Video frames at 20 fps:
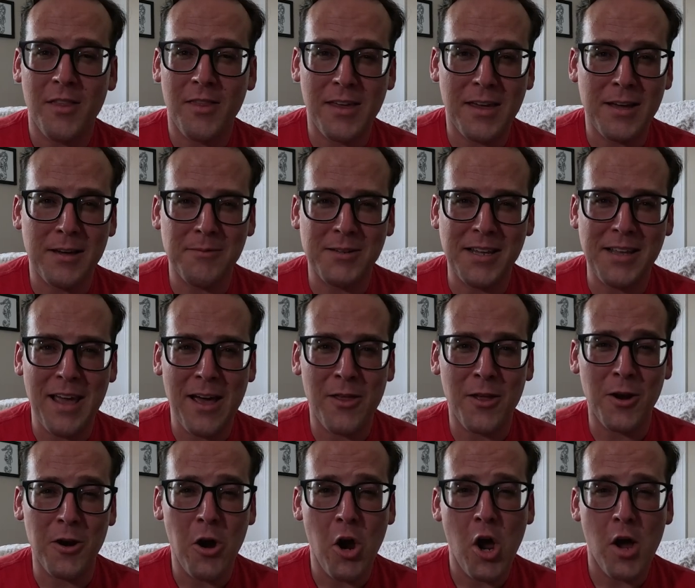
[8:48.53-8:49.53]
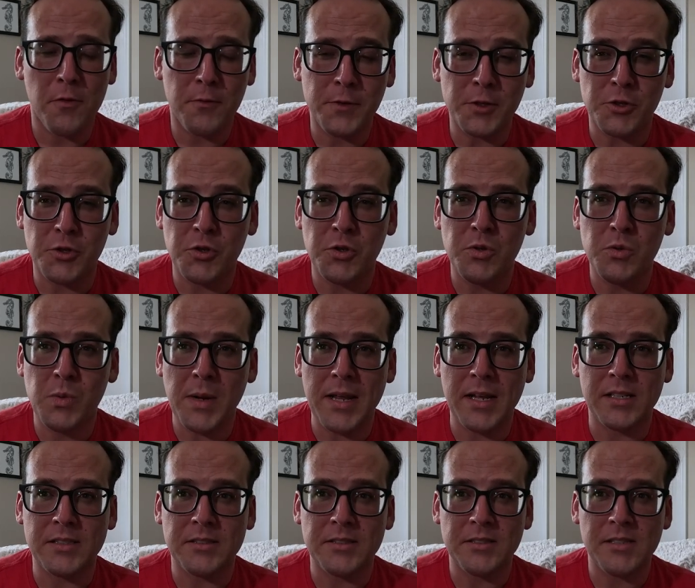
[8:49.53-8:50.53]
they come together for 2
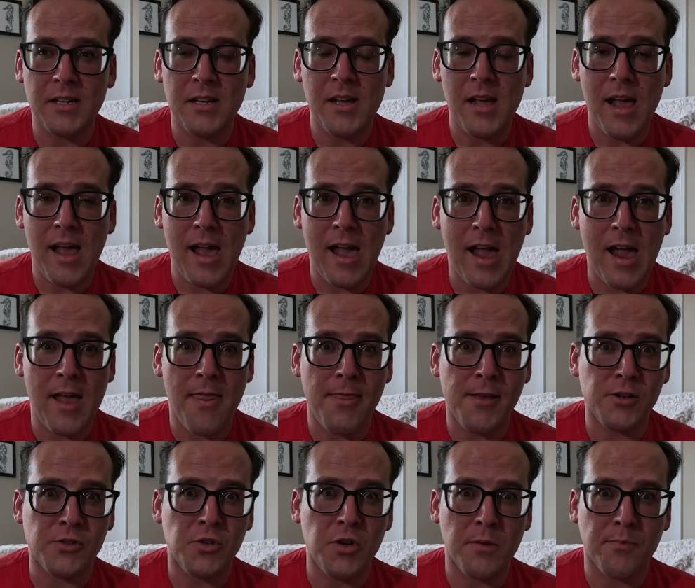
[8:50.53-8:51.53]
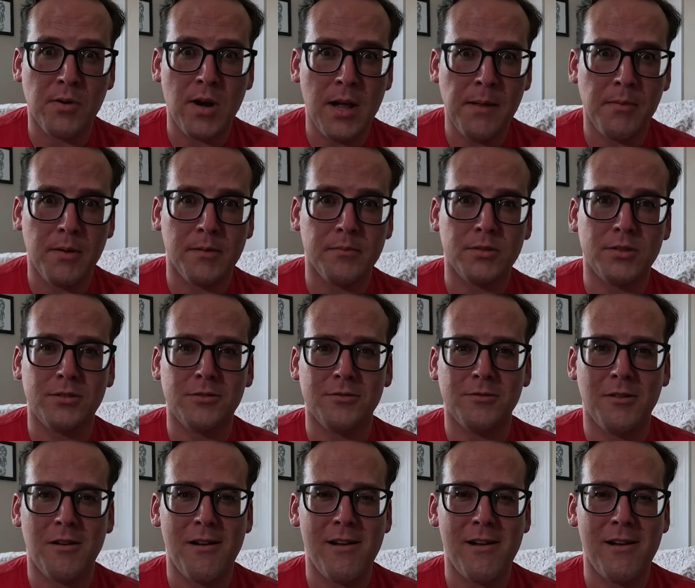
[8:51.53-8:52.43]
weeks and there's no problems.